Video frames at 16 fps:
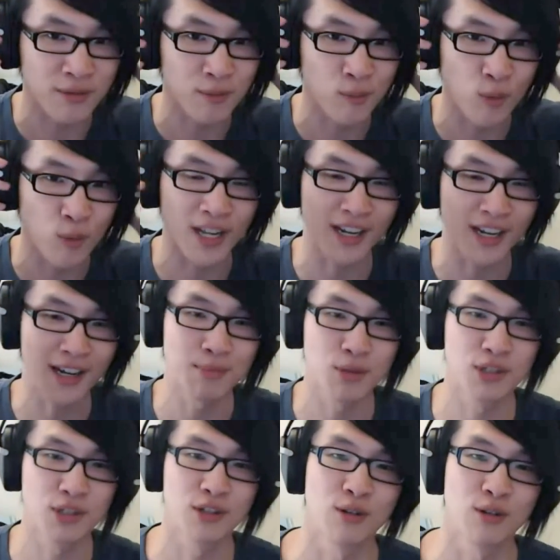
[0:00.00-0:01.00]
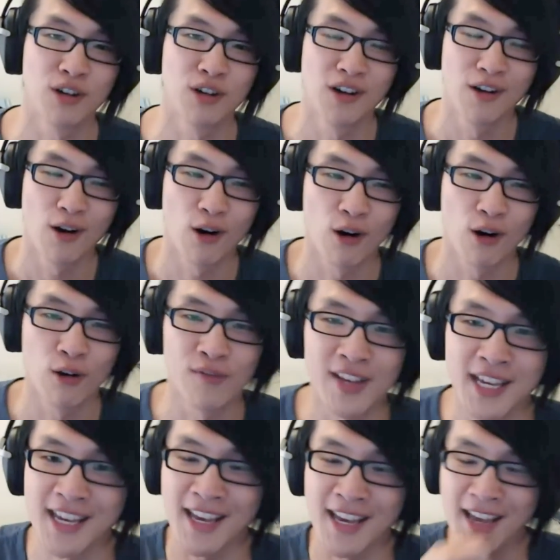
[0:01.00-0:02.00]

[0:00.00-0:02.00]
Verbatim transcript: when it comes to over-ear